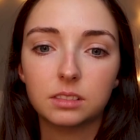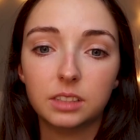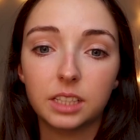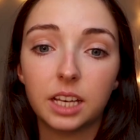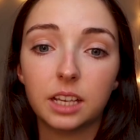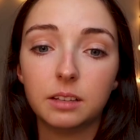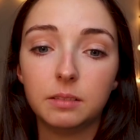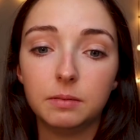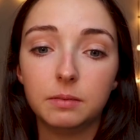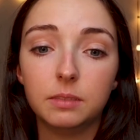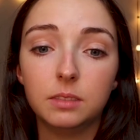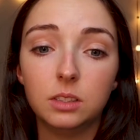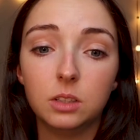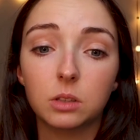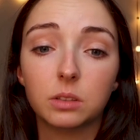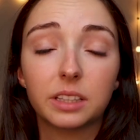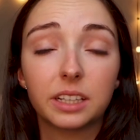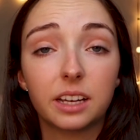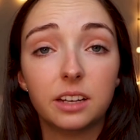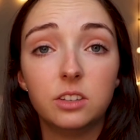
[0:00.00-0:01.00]
like I,
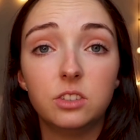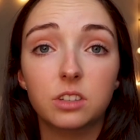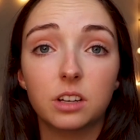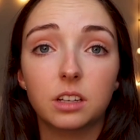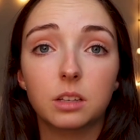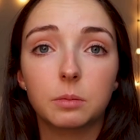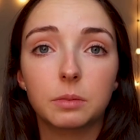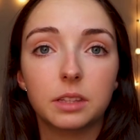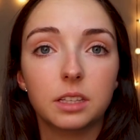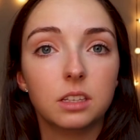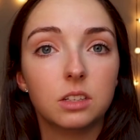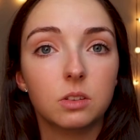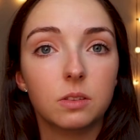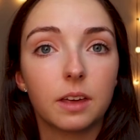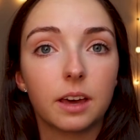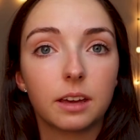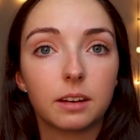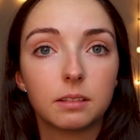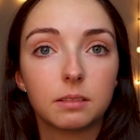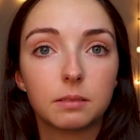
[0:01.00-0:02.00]
no, like I genuinely do
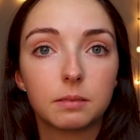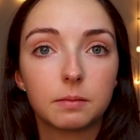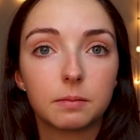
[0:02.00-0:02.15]
that.